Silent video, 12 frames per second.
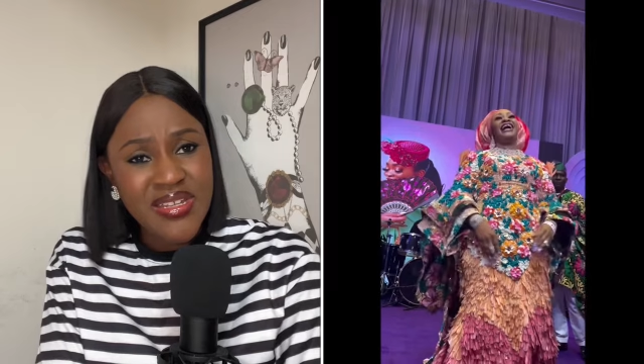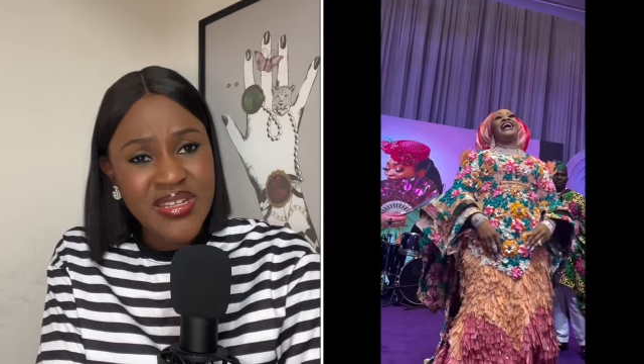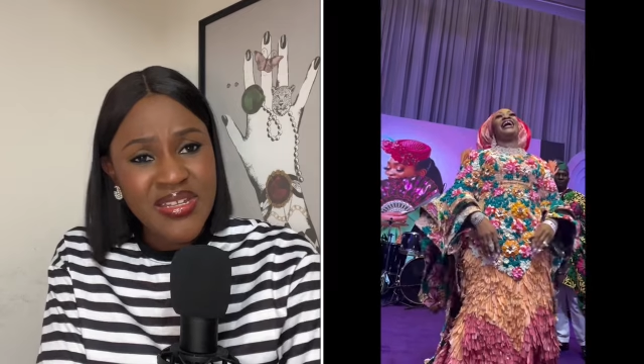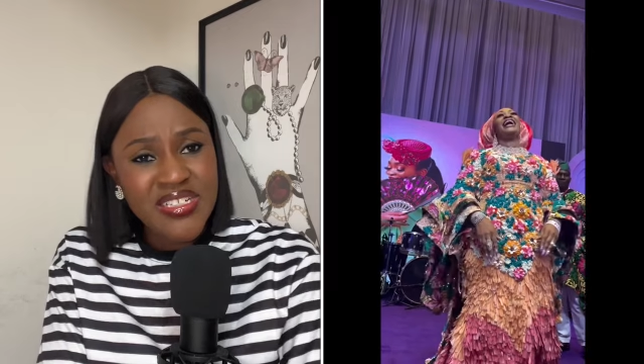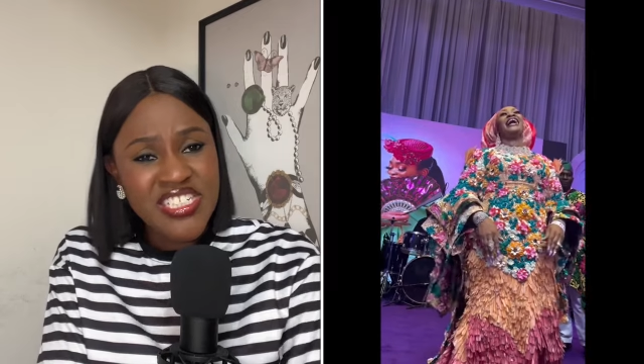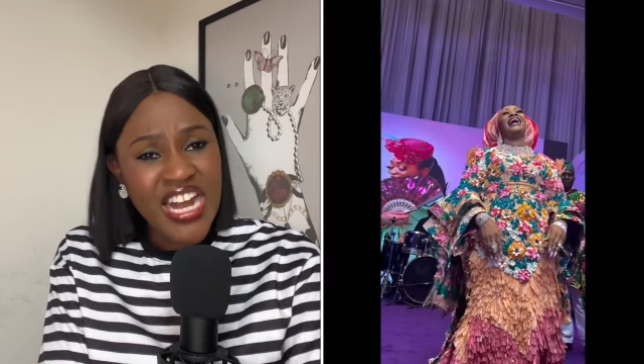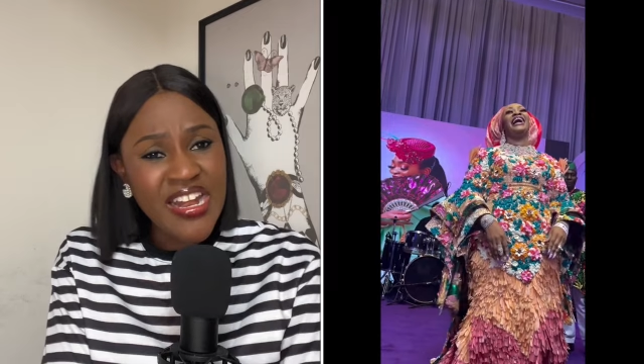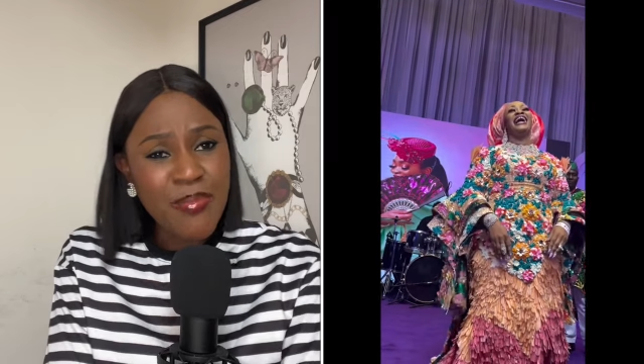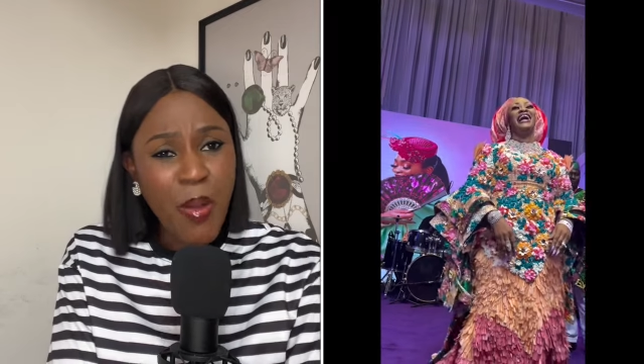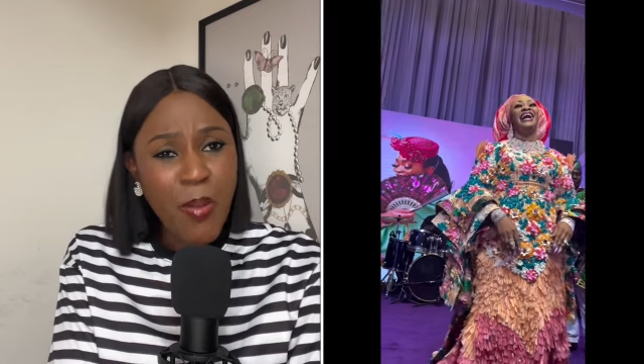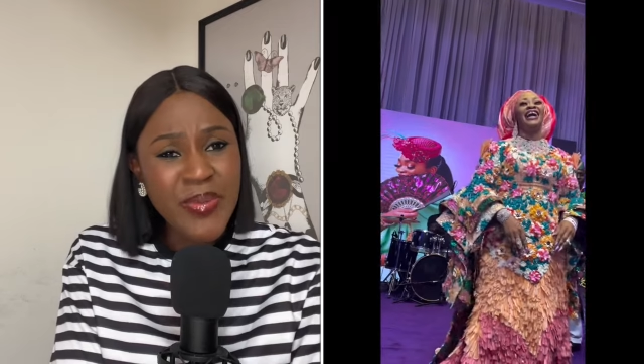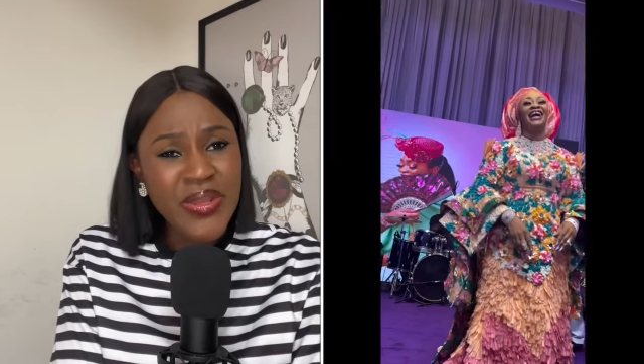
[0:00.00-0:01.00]
Shall it
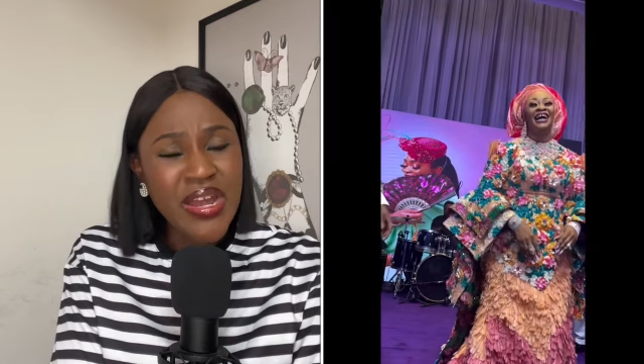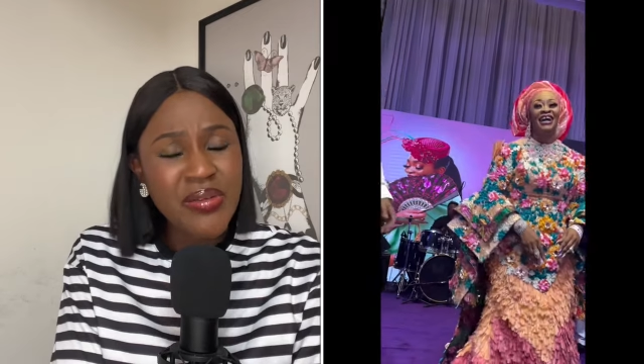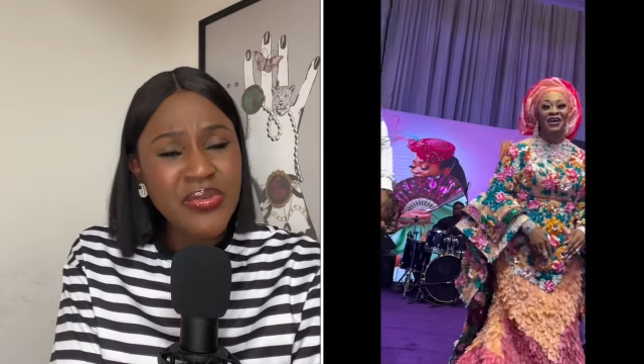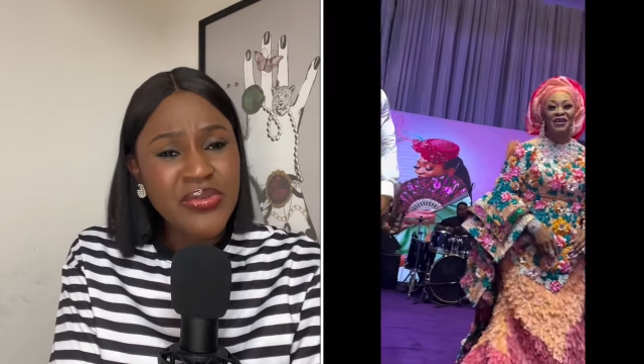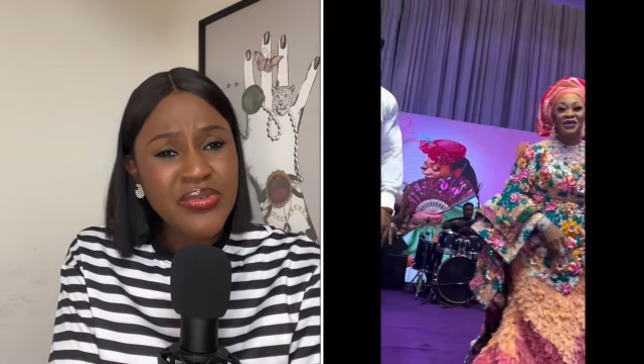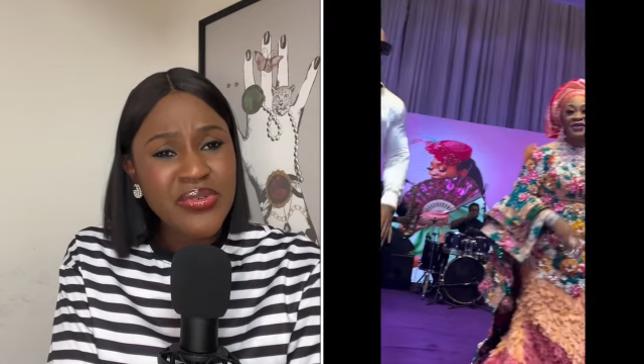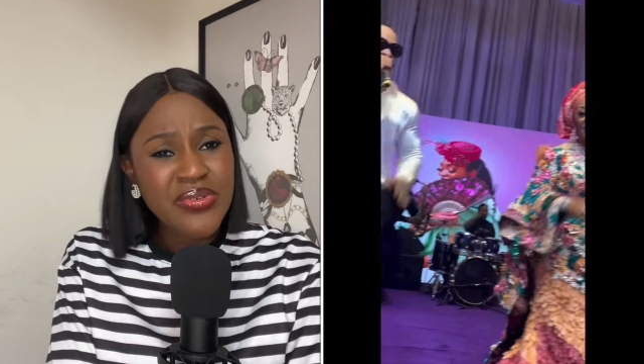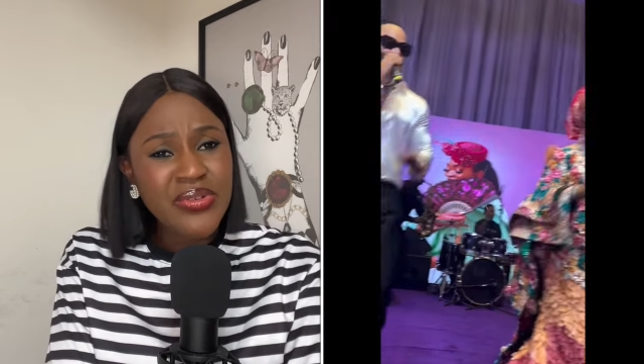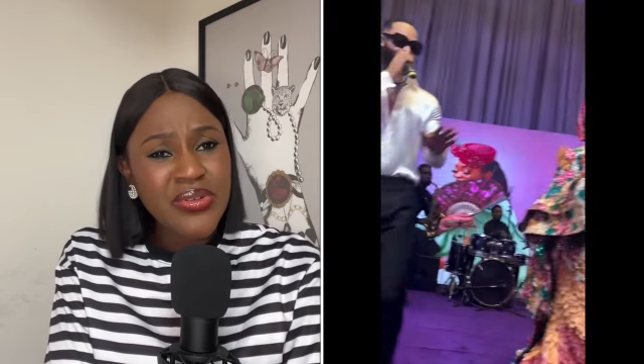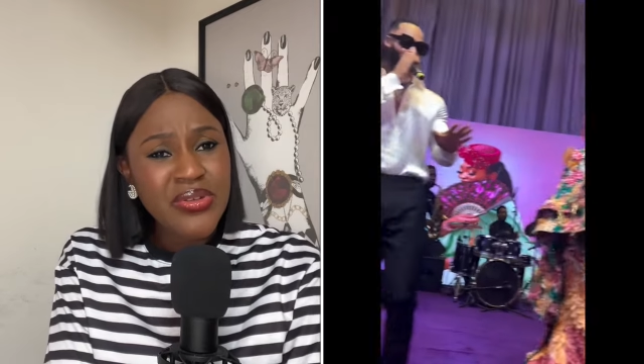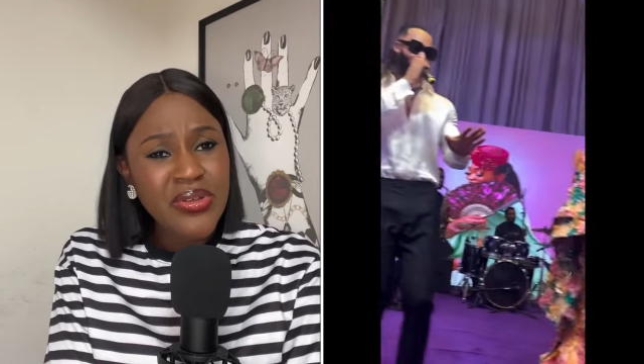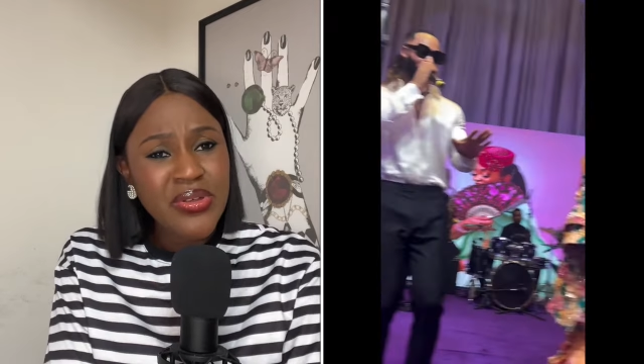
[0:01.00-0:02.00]
now?
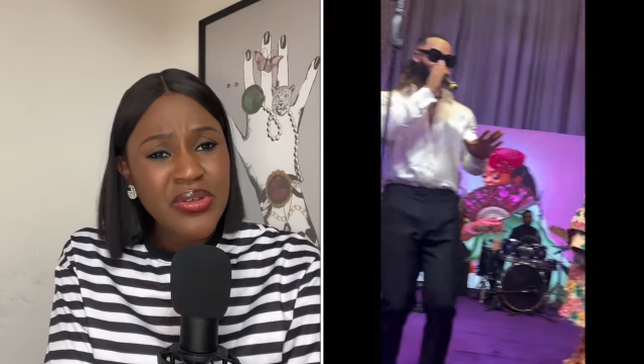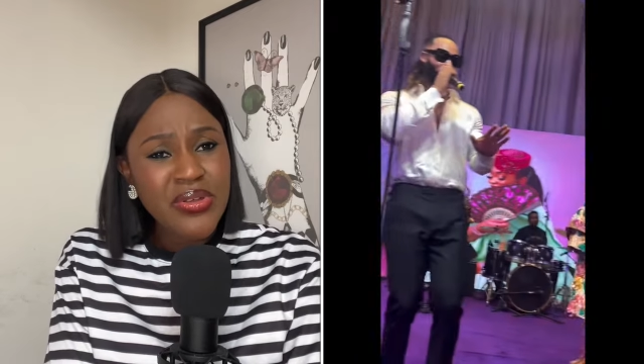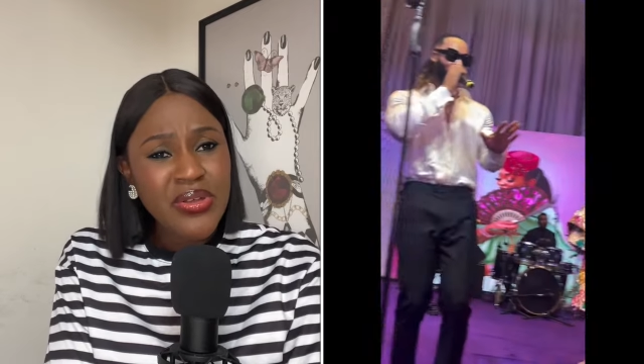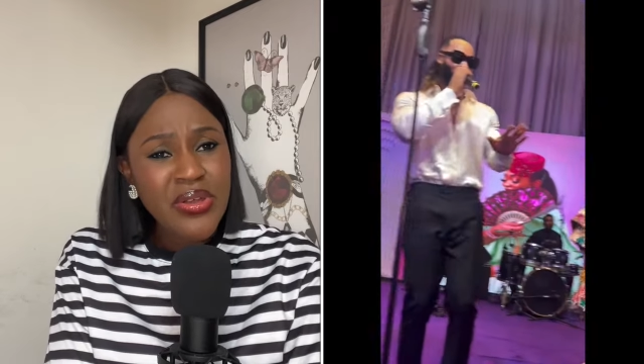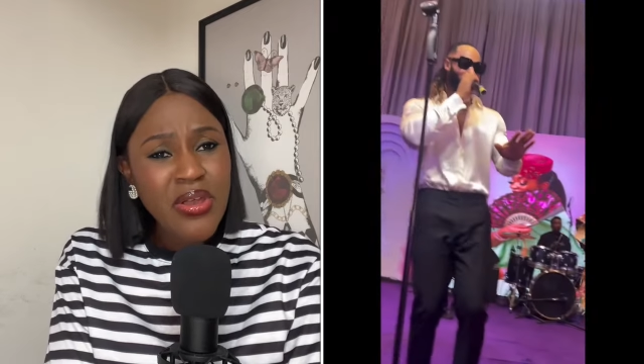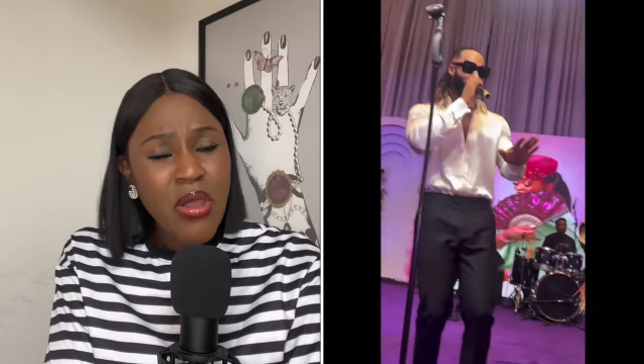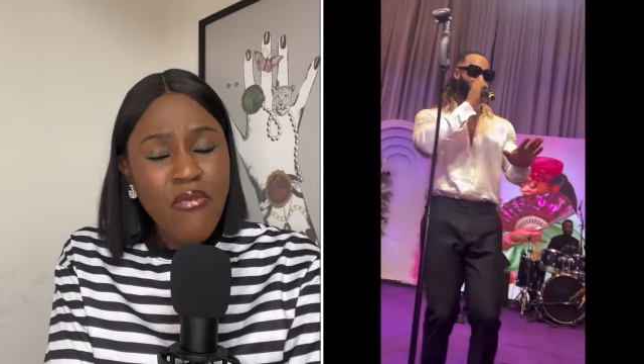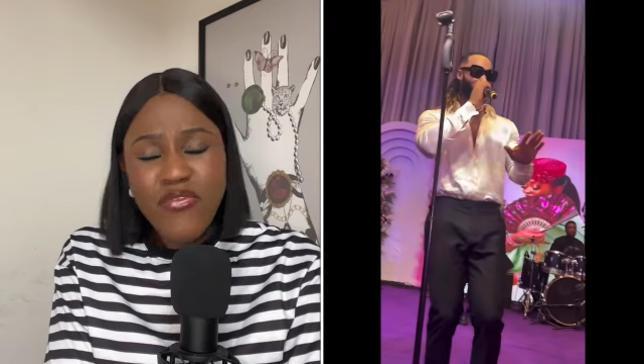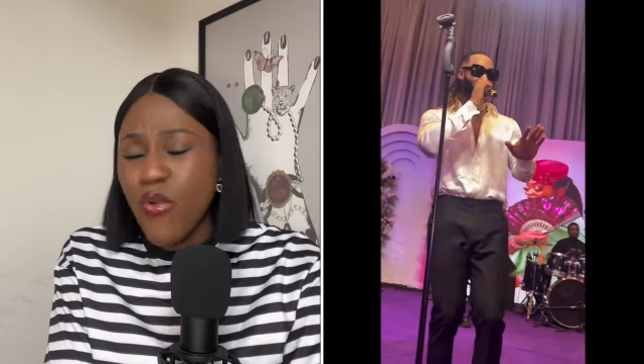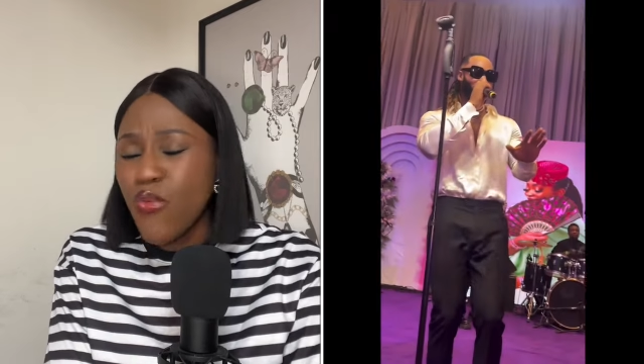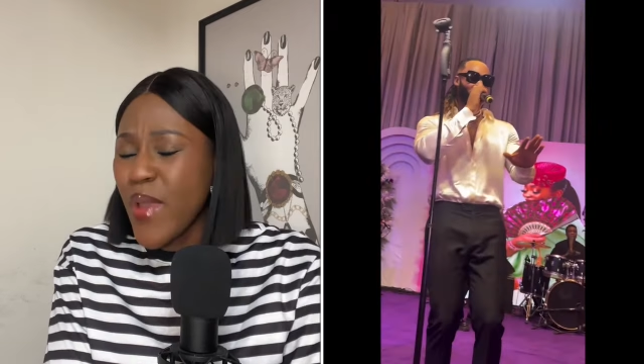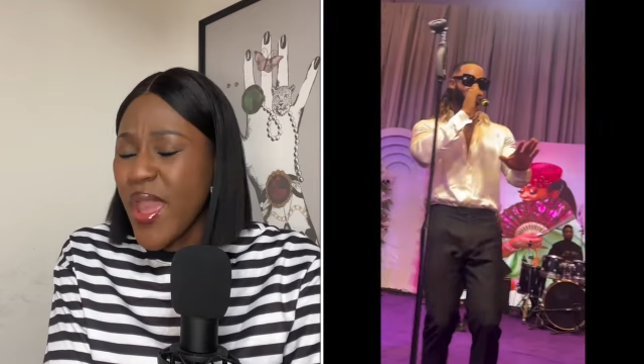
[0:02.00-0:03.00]

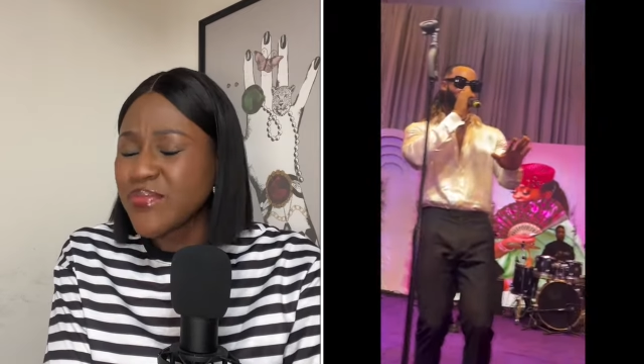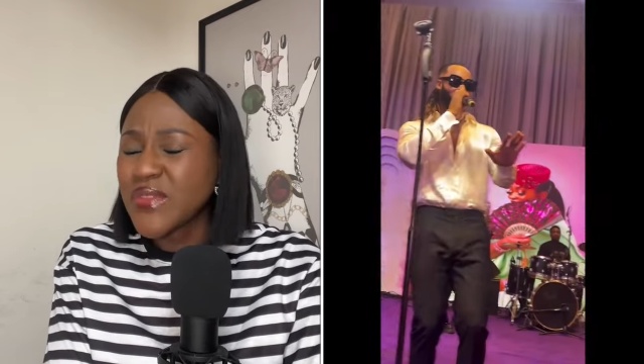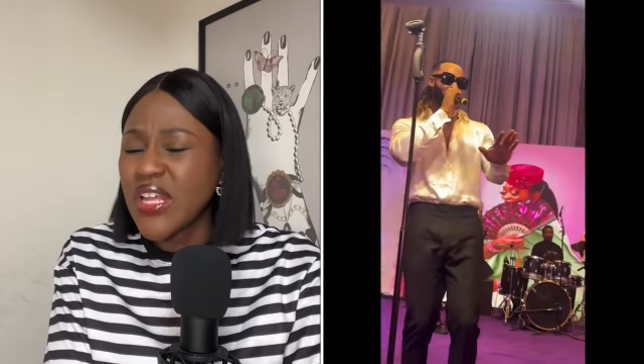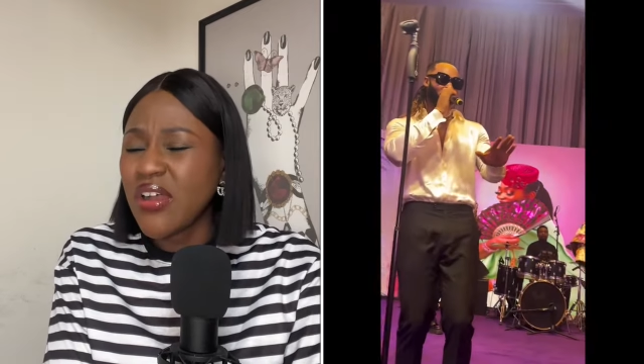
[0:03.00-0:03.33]
For which,